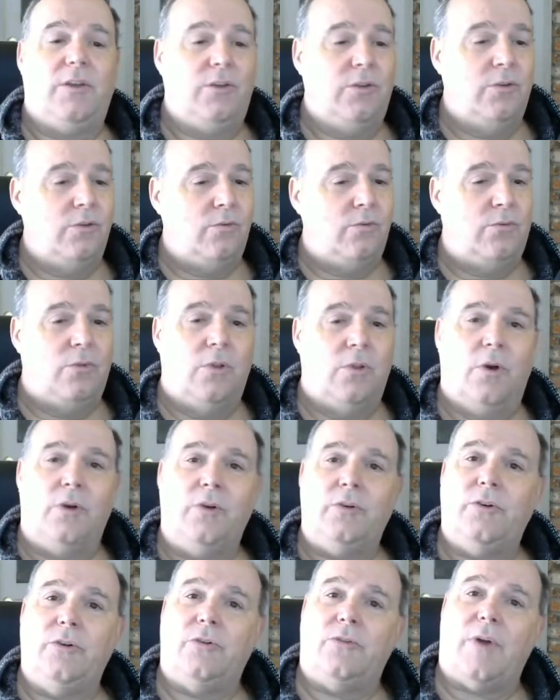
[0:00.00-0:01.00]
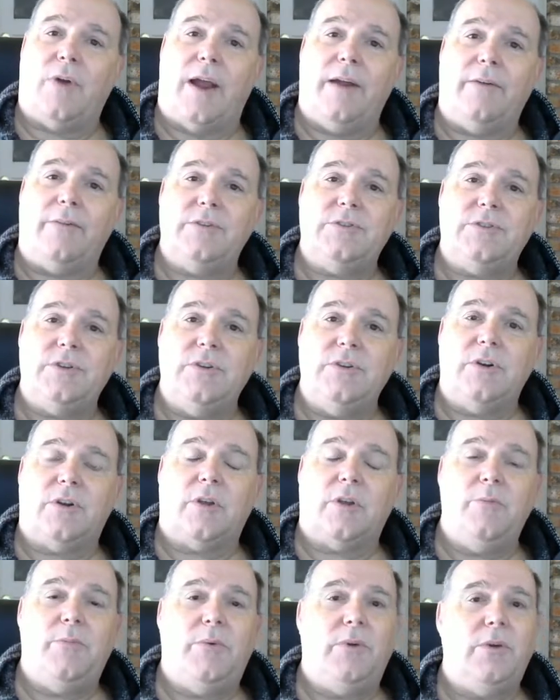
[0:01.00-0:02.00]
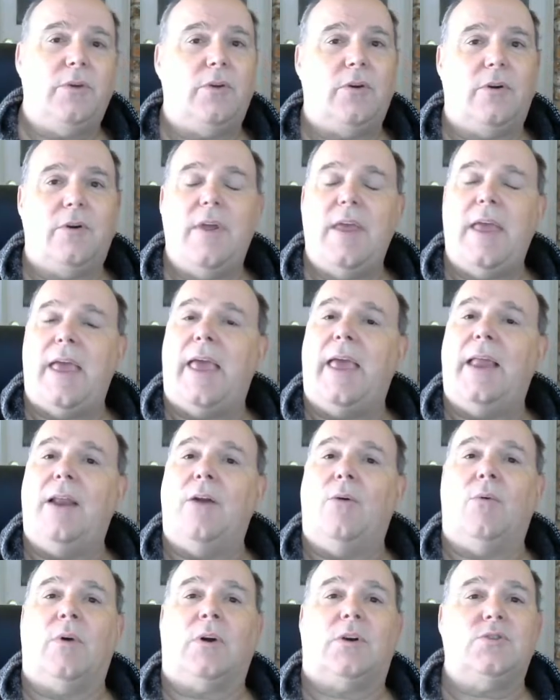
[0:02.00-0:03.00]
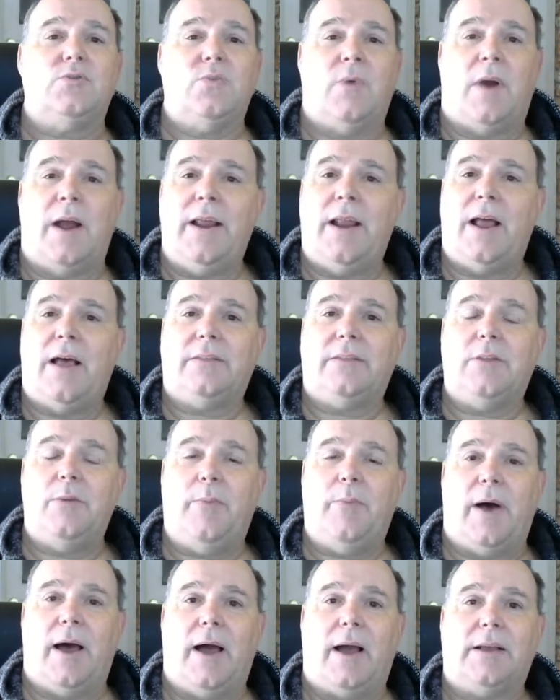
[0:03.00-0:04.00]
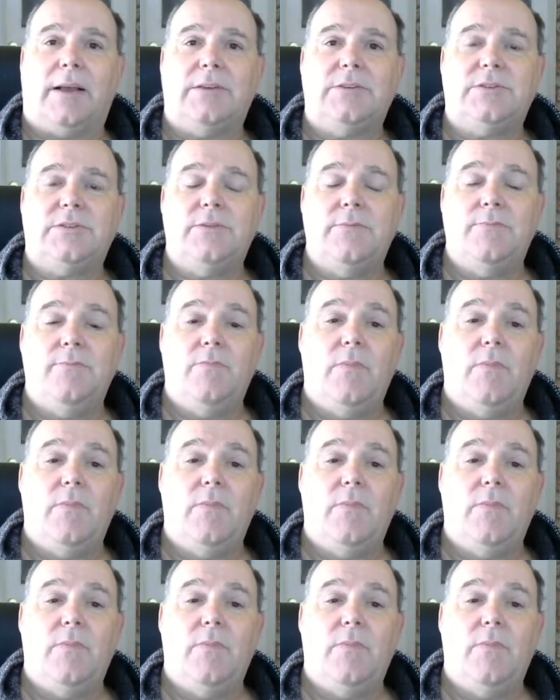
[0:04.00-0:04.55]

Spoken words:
You load your drivers in your computer and it works right out the box.